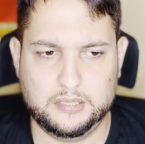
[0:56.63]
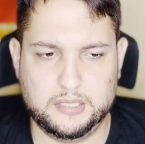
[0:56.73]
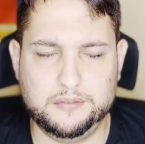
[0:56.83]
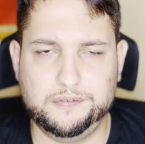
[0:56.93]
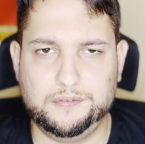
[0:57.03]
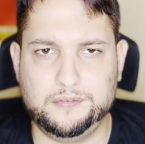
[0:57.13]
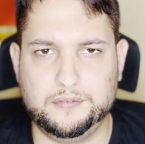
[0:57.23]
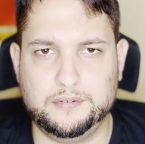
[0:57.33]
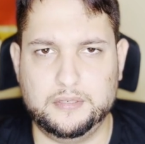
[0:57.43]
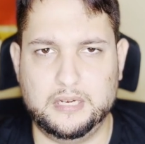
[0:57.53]
If
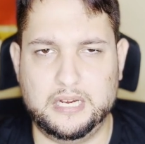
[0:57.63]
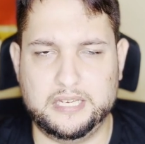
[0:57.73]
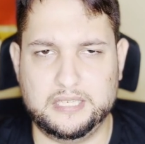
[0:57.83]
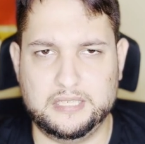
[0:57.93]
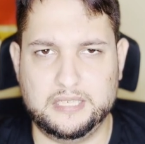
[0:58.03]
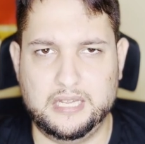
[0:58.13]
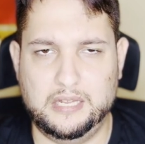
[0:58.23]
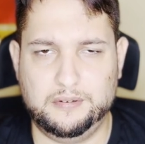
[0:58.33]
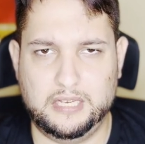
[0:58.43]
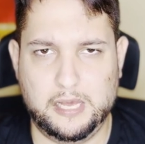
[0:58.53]
I
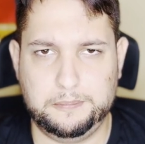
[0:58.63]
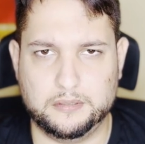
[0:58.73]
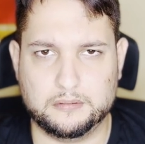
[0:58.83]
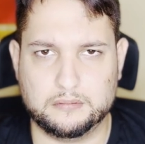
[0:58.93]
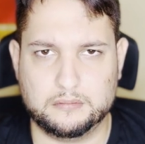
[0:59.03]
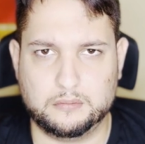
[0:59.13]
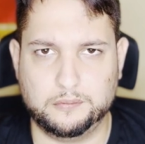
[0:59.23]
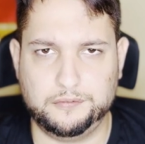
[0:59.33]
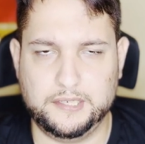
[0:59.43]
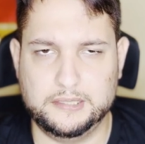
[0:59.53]
ever happen to
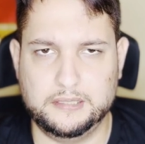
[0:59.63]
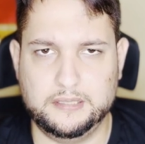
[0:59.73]
feel